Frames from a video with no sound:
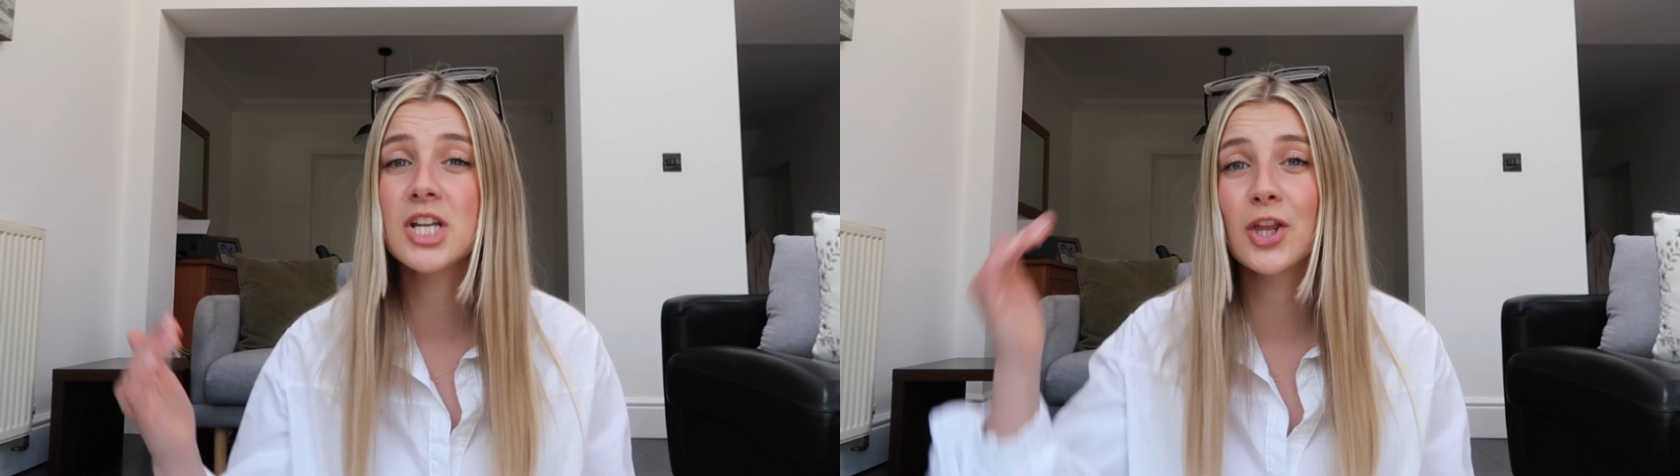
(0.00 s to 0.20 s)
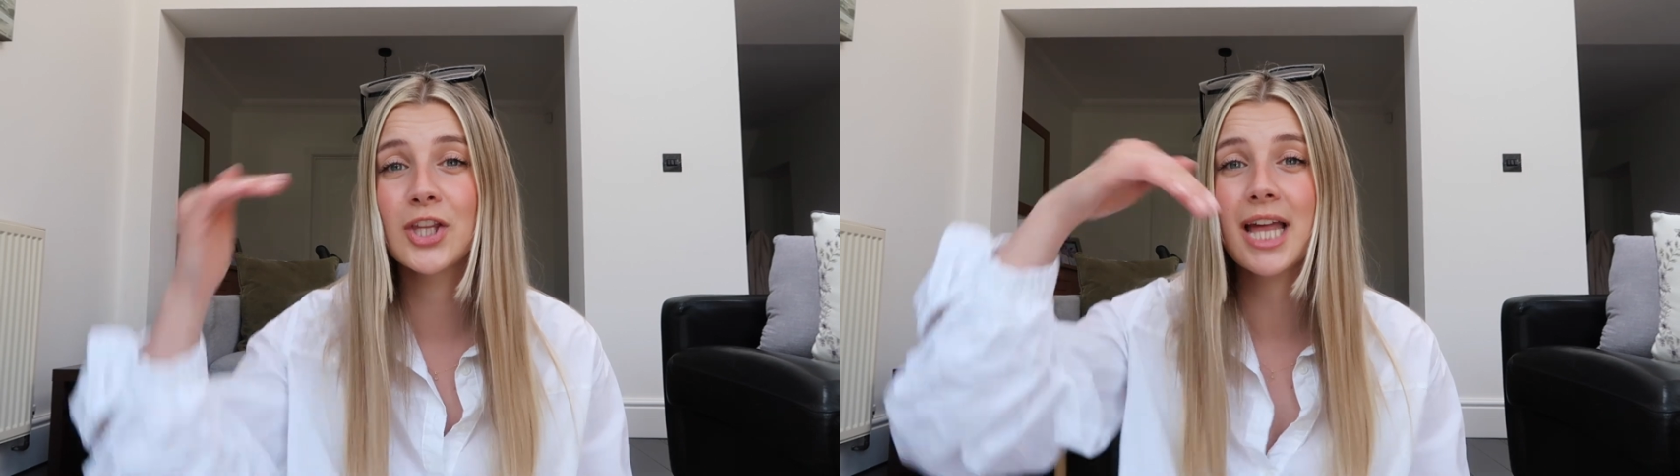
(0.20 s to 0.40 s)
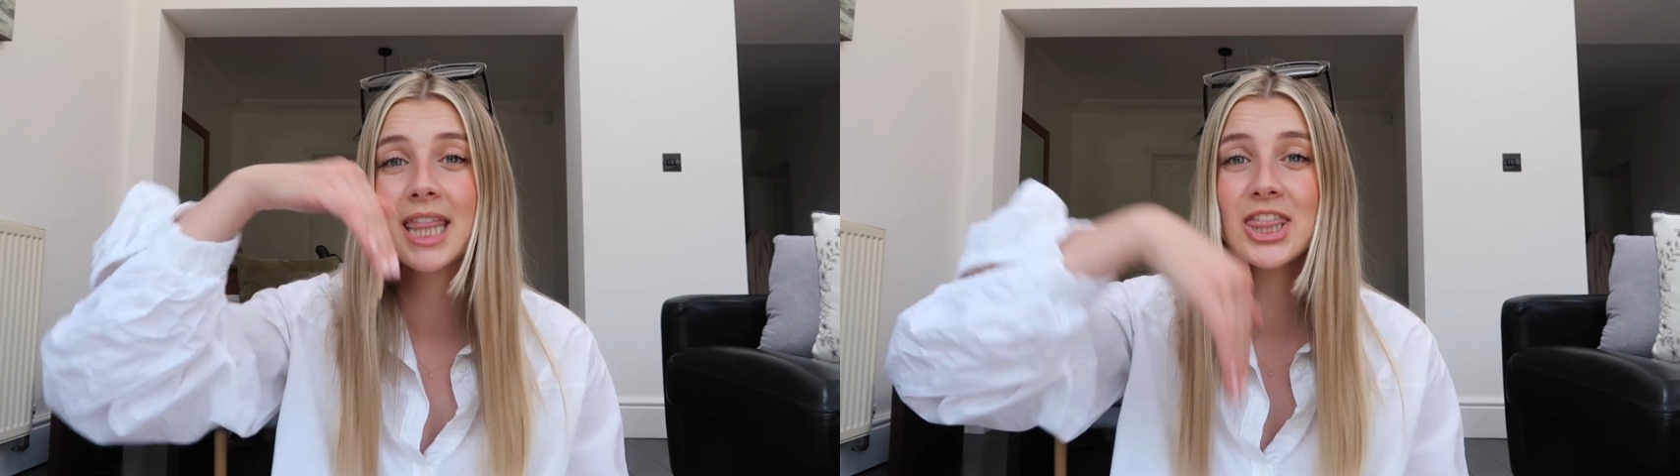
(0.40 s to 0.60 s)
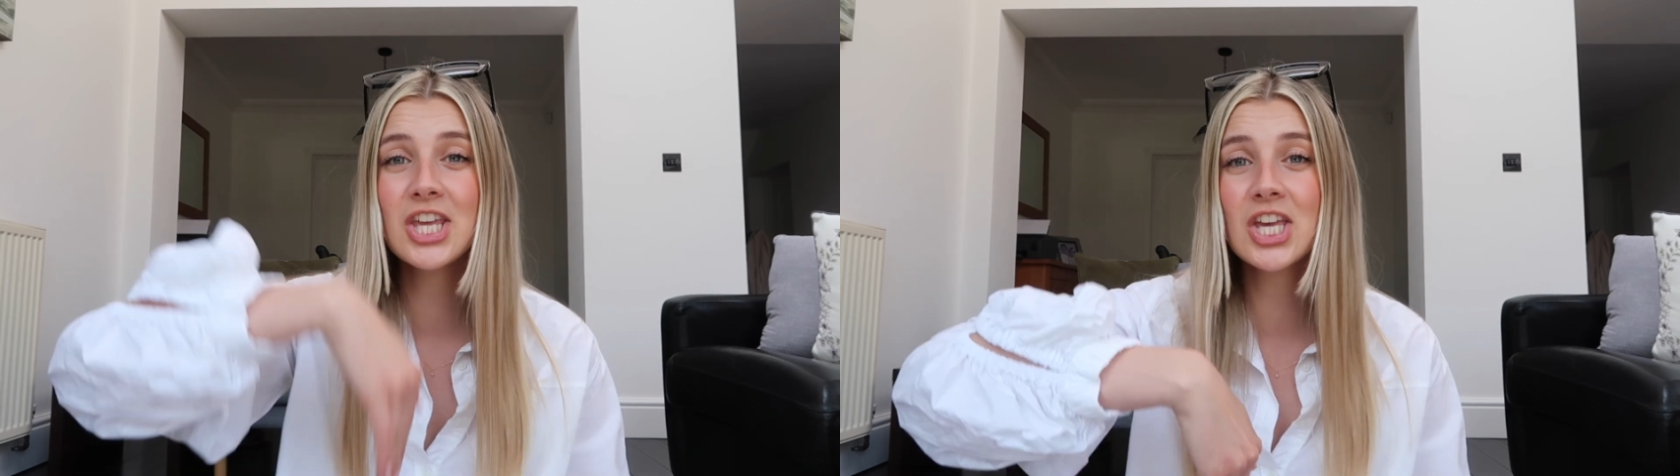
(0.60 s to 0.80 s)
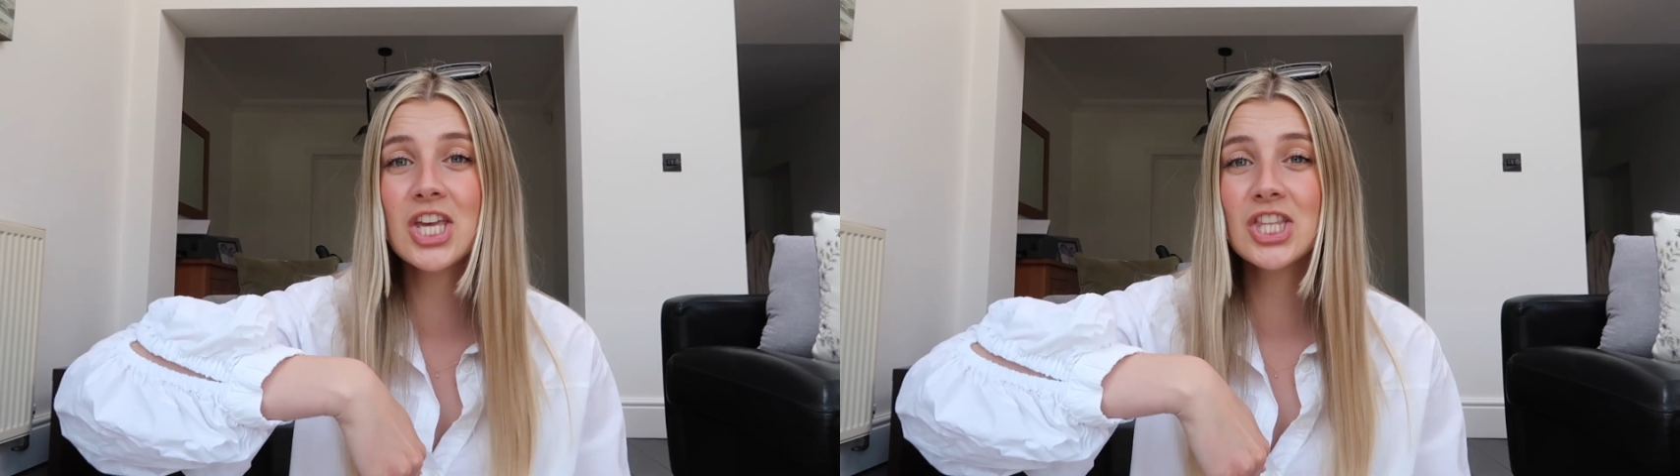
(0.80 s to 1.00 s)
goes like
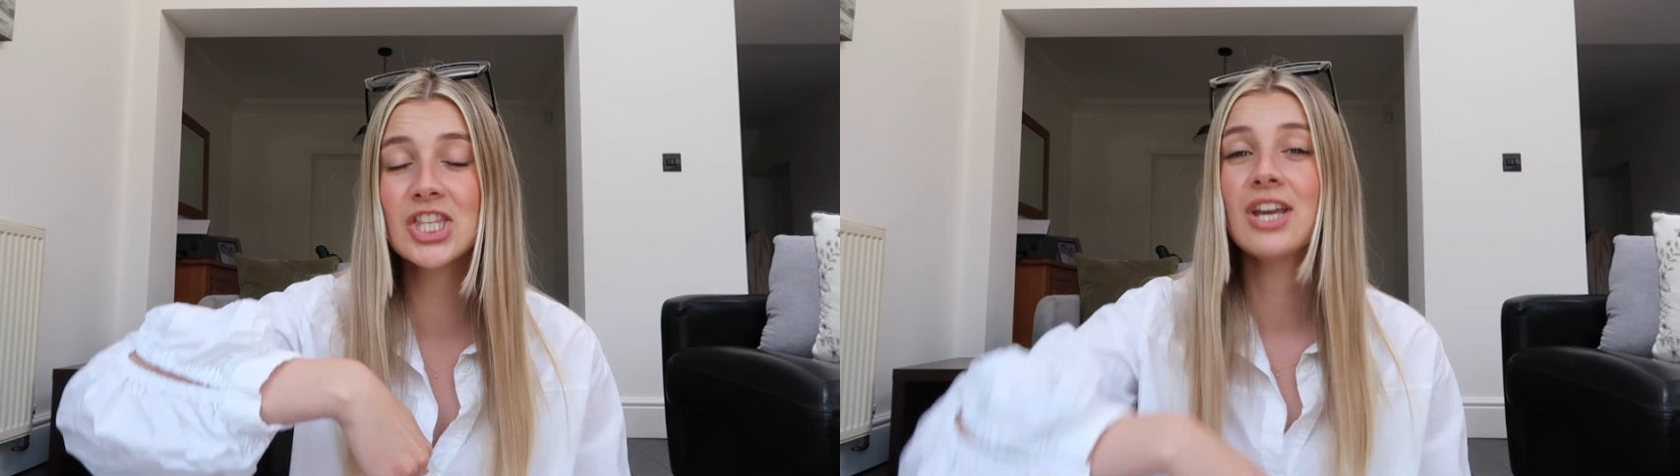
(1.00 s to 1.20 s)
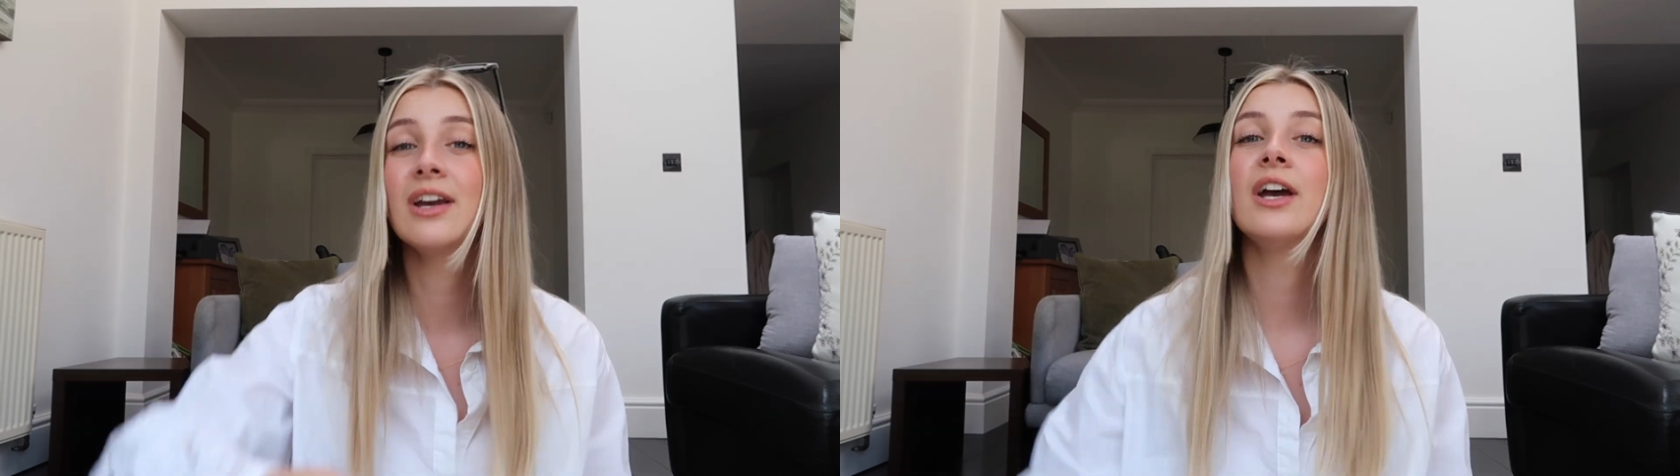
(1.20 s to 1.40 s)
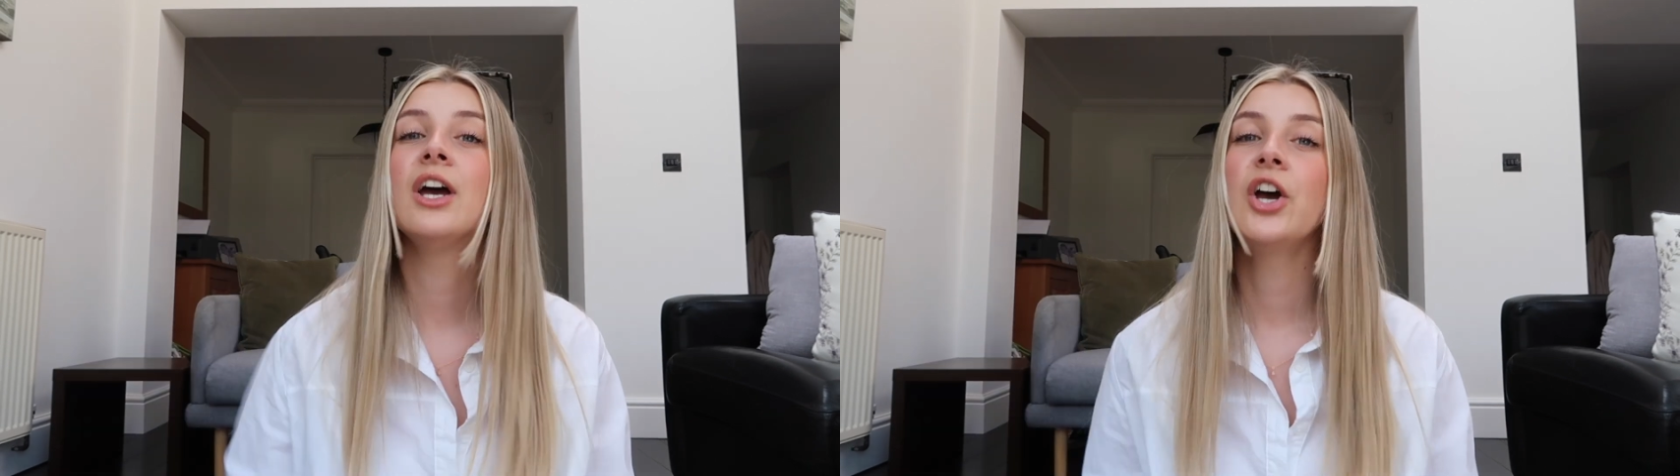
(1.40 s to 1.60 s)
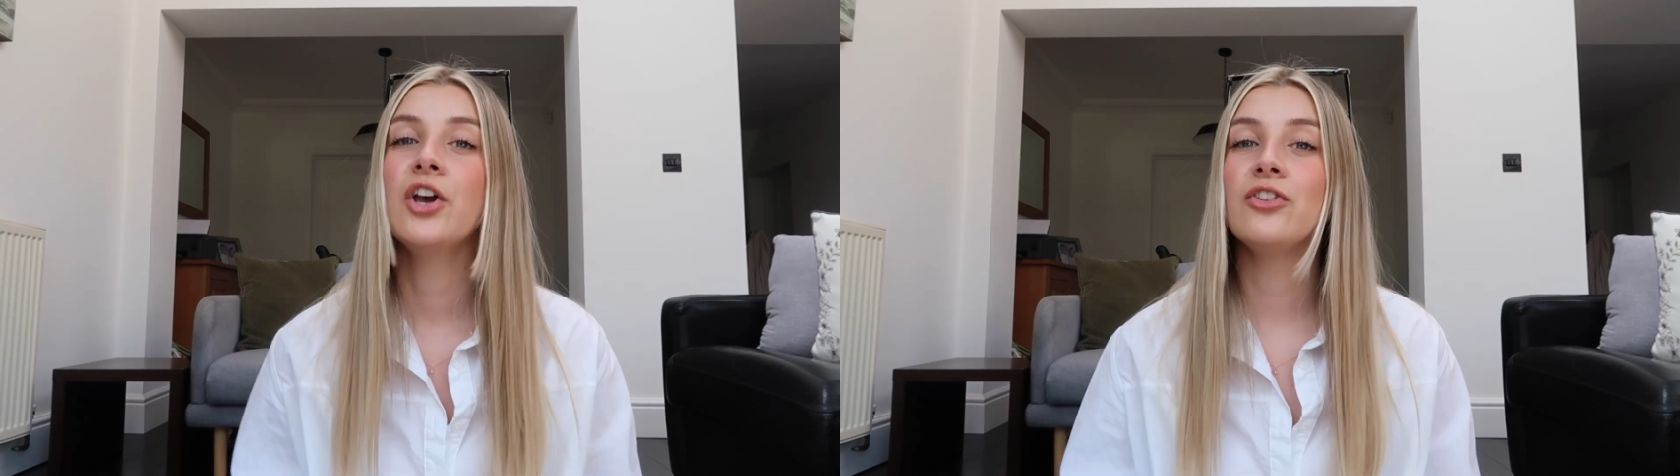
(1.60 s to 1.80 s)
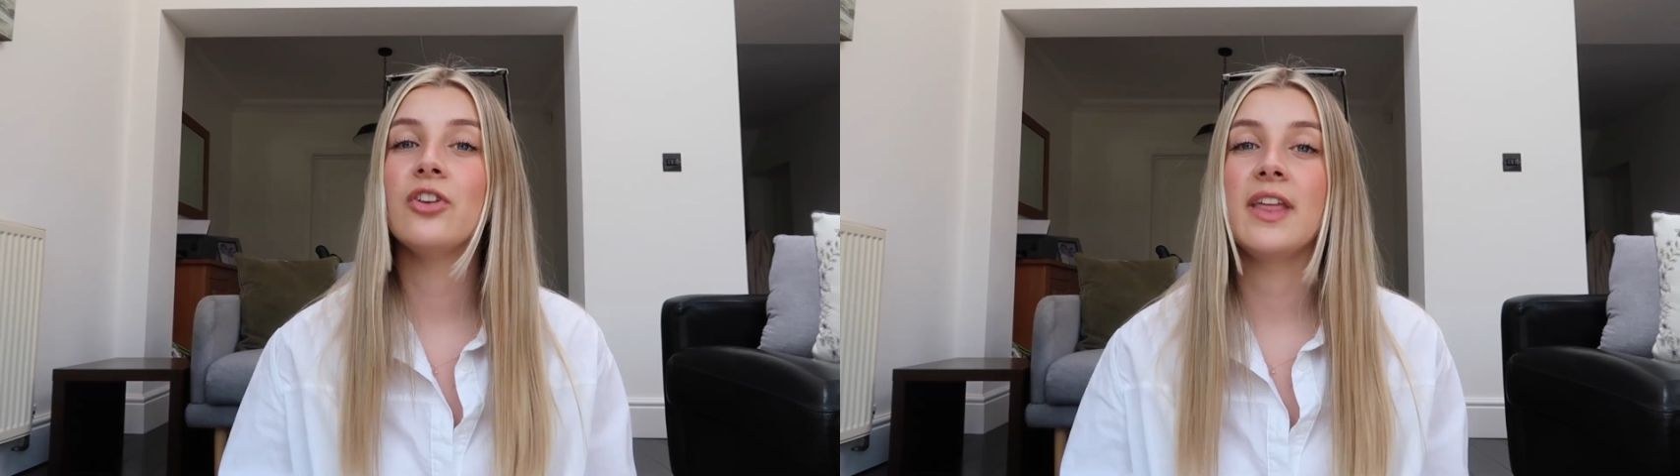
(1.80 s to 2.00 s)
this. So